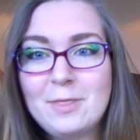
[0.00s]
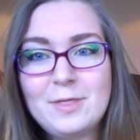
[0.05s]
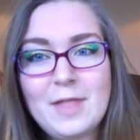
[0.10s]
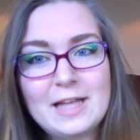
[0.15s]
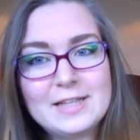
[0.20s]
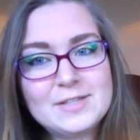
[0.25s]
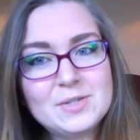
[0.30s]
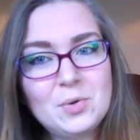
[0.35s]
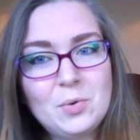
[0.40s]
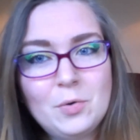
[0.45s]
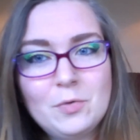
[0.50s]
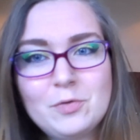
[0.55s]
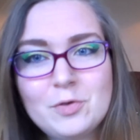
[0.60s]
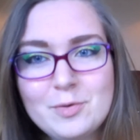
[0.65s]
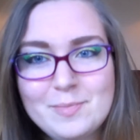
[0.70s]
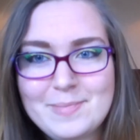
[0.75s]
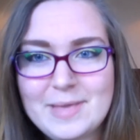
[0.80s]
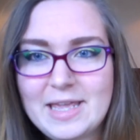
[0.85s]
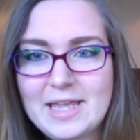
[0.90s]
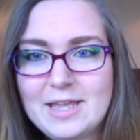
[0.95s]
That's all
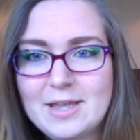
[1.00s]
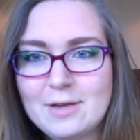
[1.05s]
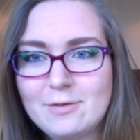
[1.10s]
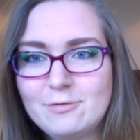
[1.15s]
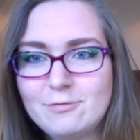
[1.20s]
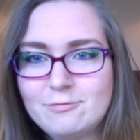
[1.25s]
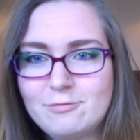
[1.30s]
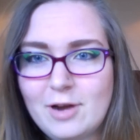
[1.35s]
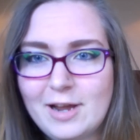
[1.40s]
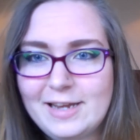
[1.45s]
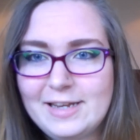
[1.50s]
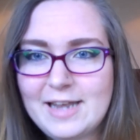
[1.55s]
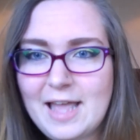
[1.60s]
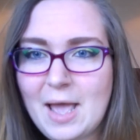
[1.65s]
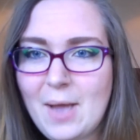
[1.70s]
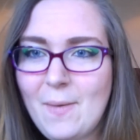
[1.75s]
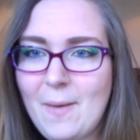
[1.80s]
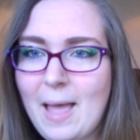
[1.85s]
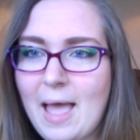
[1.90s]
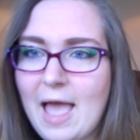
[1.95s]
from me right
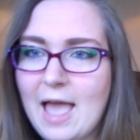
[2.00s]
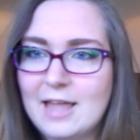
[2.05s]
now,